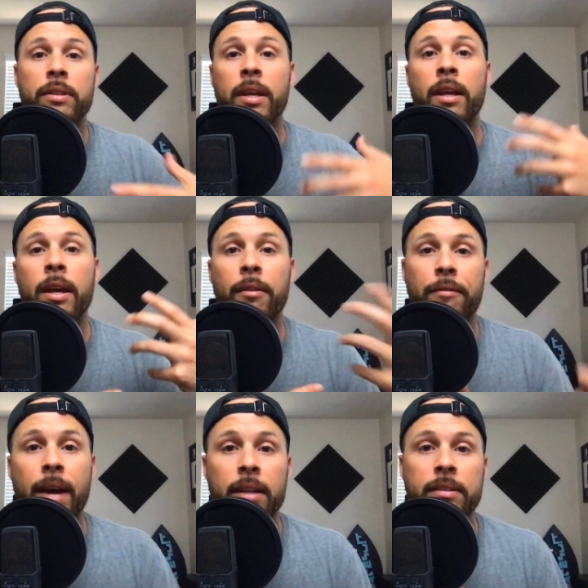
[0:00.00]
It, it
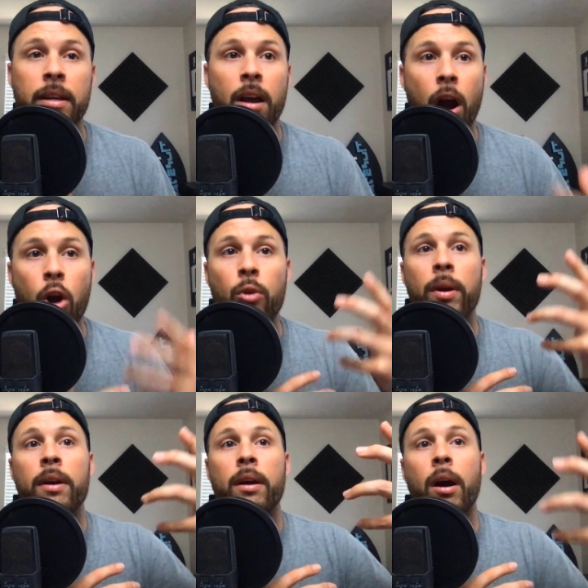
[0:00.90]
affects
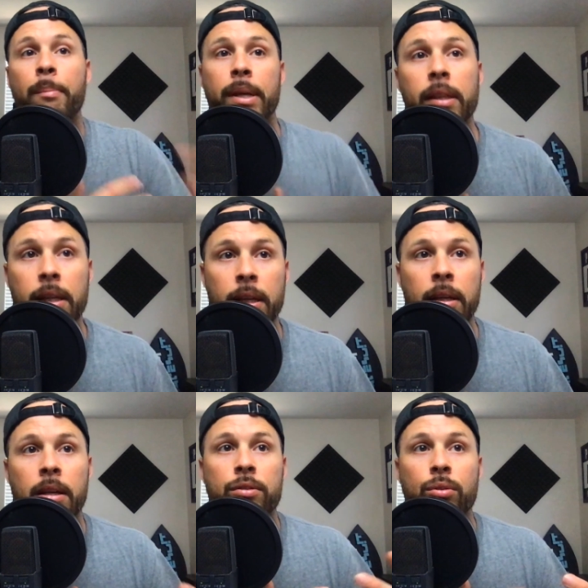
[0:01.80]
our
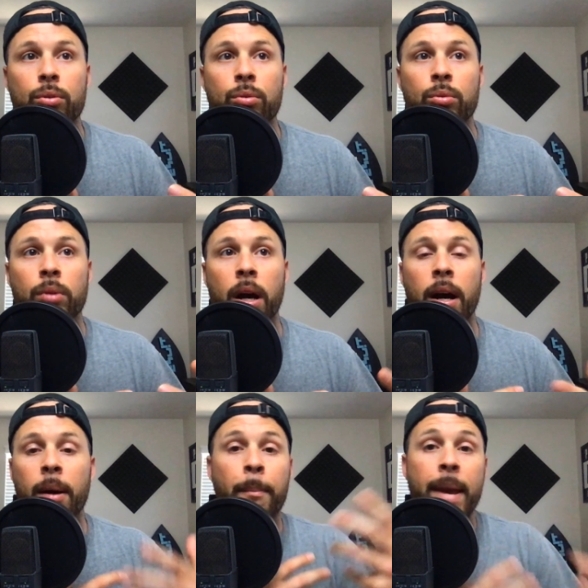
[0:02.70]
ability to
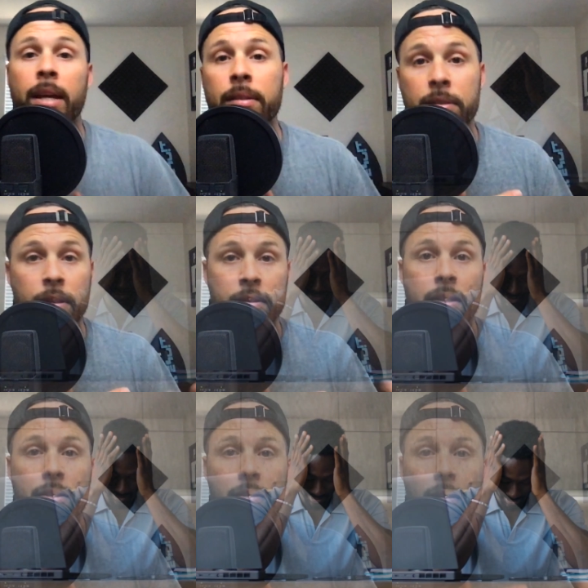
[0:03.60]
uh, make decisions